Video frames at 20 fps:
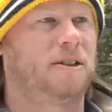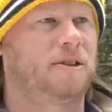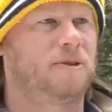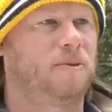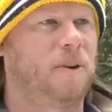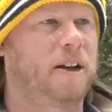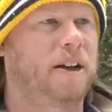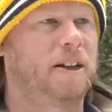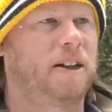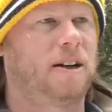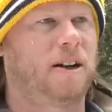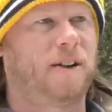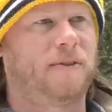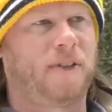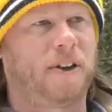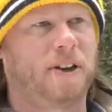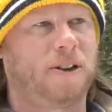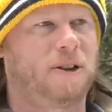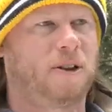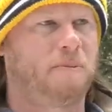It's rugged enough
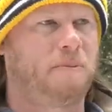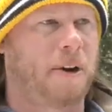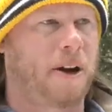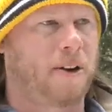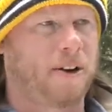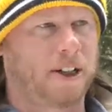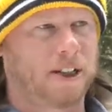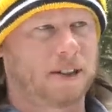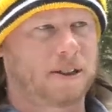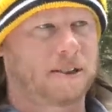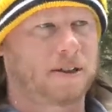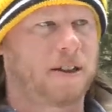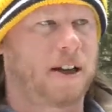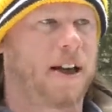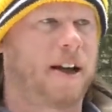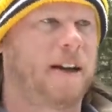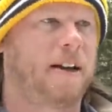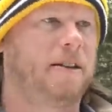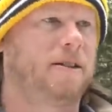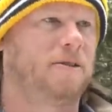that you can bury it in
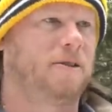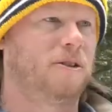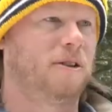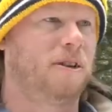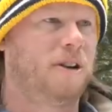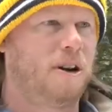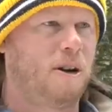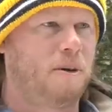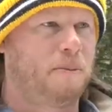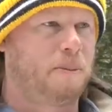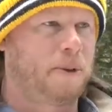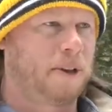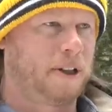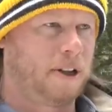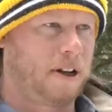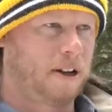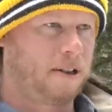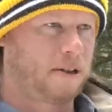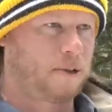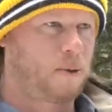sand or put
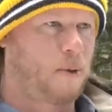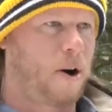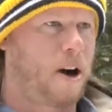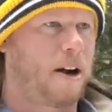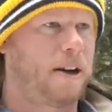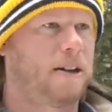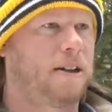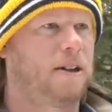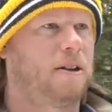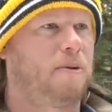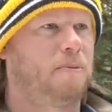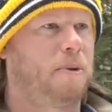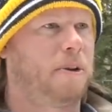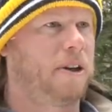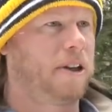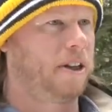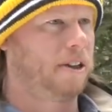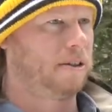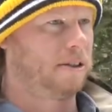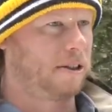it underwater or
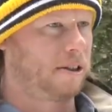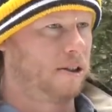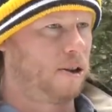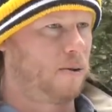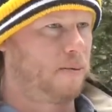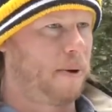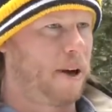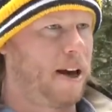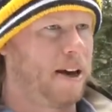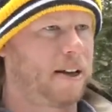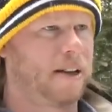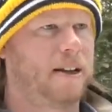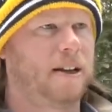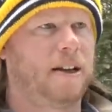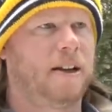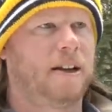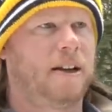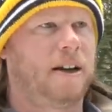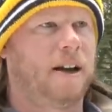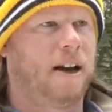put it in a snowpack
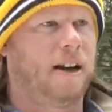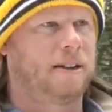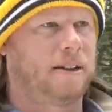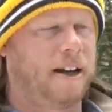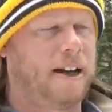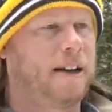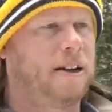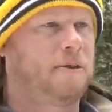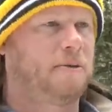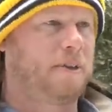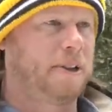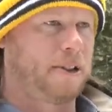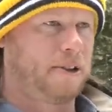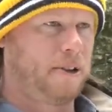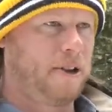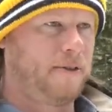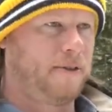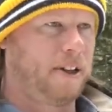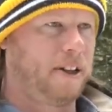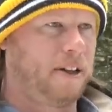and later
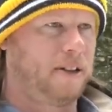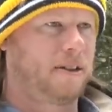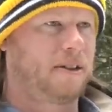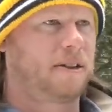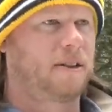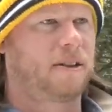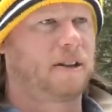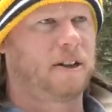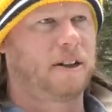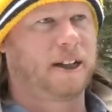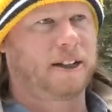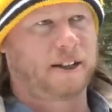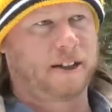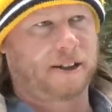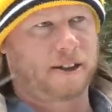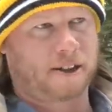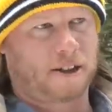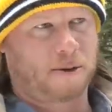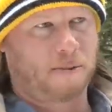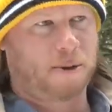retrieve it, connect it
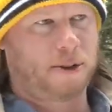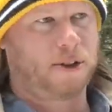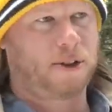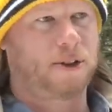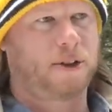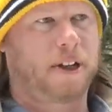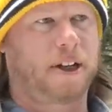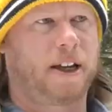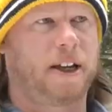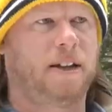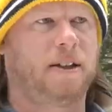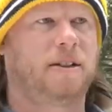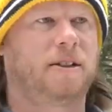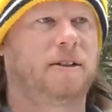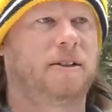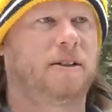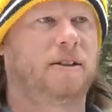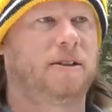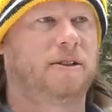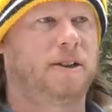to the computer again,
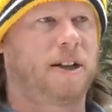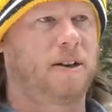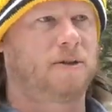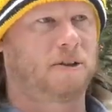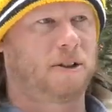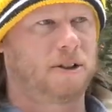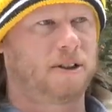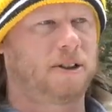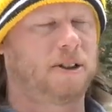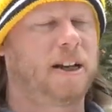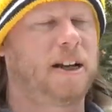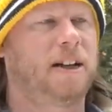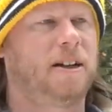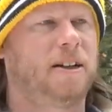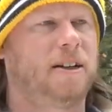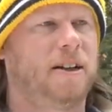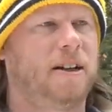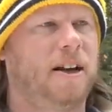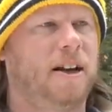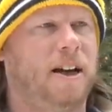download the
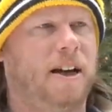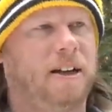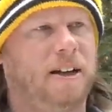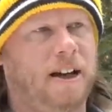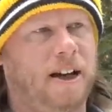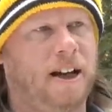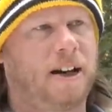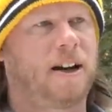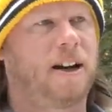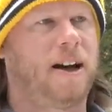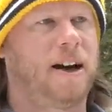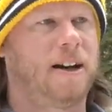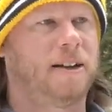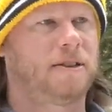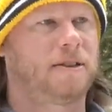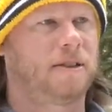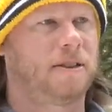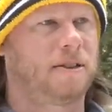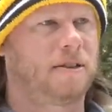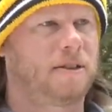data, and
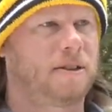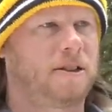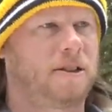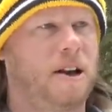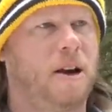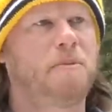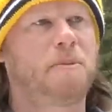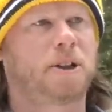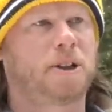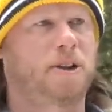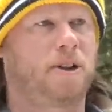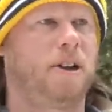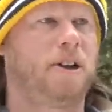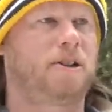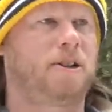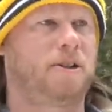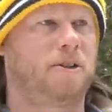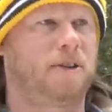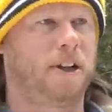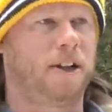analyze the temperature
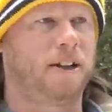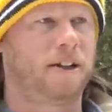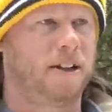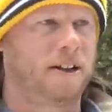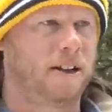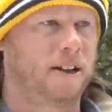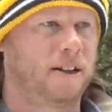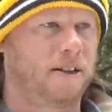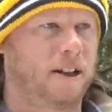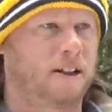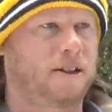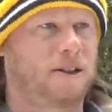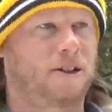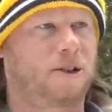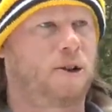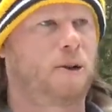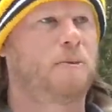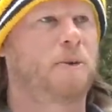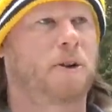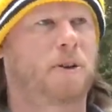history that the
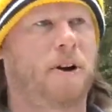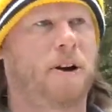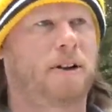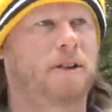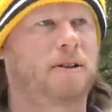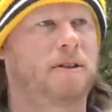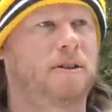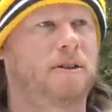thermochron